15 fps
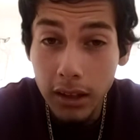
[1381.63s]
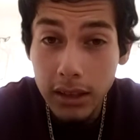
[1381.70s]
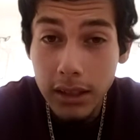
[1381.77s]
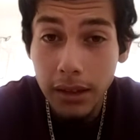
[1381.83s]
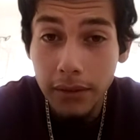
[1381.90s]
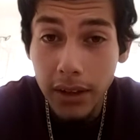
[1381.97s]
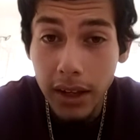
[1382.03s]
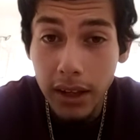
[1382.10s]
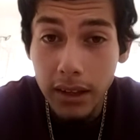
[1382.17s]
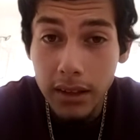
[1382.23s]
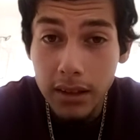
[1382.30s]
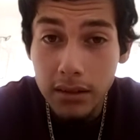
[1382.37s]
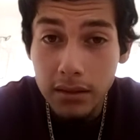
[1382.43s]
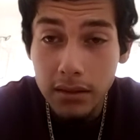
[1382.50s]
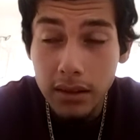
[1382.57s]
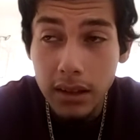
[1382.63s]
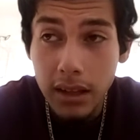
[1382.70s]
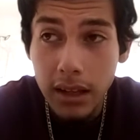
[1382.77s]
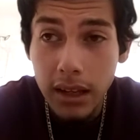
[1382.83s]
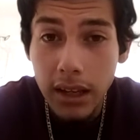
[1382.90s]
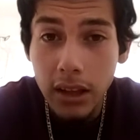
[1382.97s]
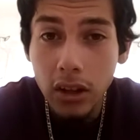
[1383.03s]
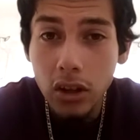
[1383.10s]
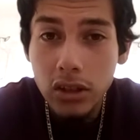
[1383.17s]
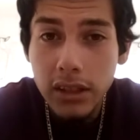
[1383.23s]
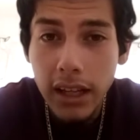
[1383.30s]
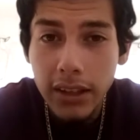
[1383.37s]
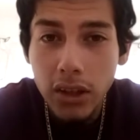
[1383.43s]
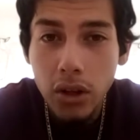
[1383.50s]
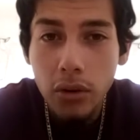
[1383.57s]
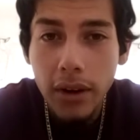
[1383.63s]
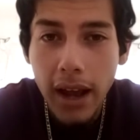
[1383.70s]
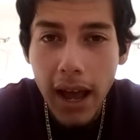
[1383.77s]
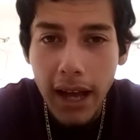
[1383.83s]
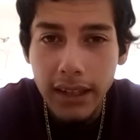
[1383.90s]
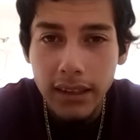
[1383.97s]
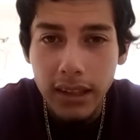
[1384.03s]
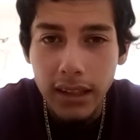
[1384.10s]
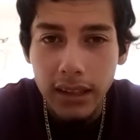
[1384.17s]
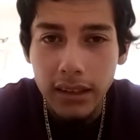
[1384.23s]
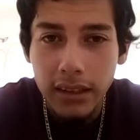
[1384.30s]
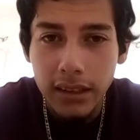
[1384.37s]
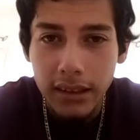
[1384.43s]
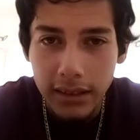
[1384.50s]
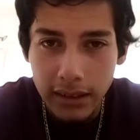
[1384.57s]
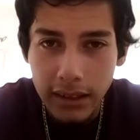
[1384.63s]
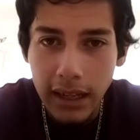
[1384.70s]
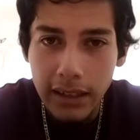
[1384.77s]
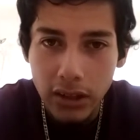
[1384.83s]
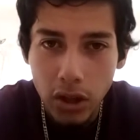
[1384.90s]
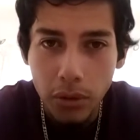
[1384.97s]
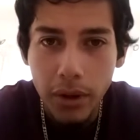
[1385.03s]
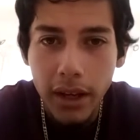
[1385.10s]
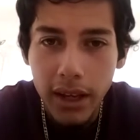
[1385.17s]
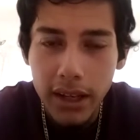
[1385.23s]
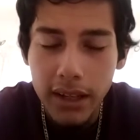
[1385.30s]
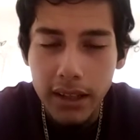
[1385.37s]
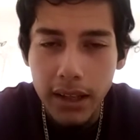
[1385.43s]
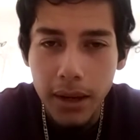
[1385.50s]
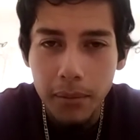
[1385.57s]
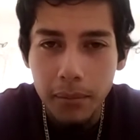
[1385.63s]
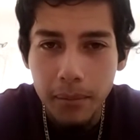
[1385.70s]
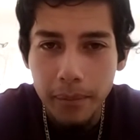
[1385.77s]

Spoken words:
of it, it looks like they were acting like they were hitting him.